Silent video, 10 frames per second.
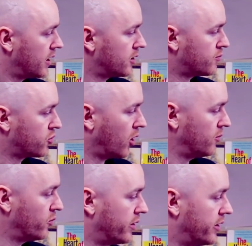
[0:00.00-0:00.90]
The
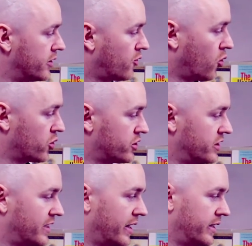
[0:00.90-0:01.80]
problem with it, of course,
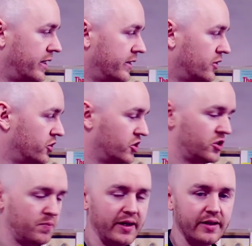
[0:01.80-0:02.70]
is that there's a
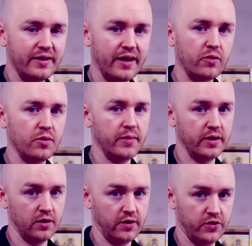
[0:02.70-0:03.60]
split down the
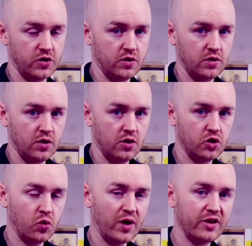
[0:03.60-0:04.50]
middle of us.
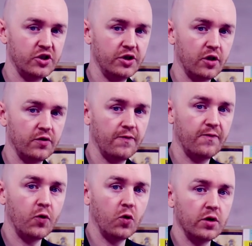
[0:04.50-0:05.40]
So we're actually not
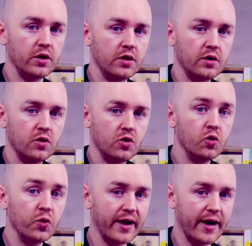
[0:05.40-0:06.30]
fully
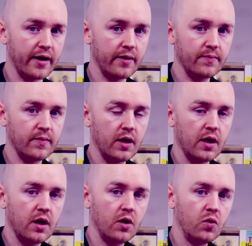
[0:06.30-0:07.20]
who we are.
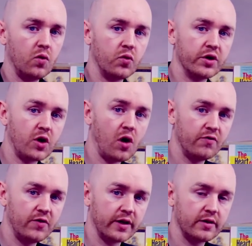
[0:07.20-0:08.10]
We're in
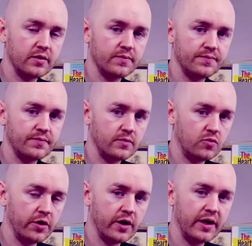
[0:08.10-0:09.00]
conflict.
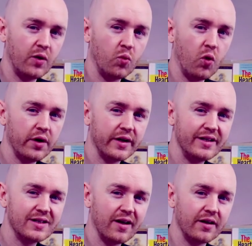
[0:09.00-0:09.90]
Right. Now, what
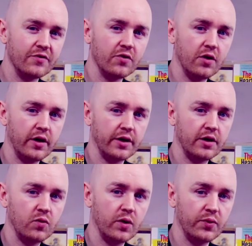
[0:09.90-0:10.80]
is life
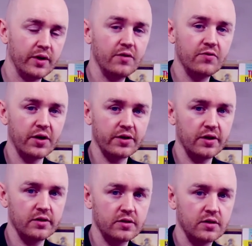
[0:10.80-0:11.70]
like when we live like
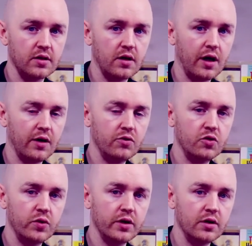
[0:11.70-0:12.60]
this? How do
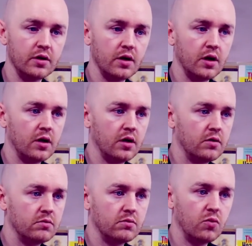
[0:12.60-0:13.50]
we,
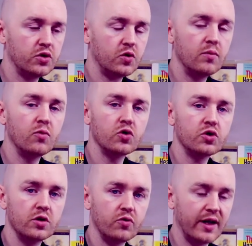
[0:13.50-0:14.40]
what's our
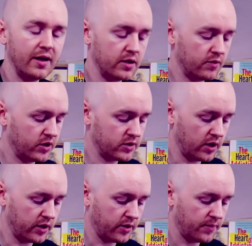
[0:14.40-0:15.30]
emotional reality of this
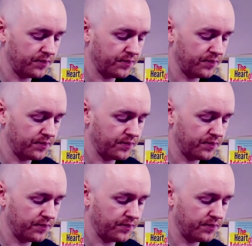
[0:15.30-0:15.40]
like?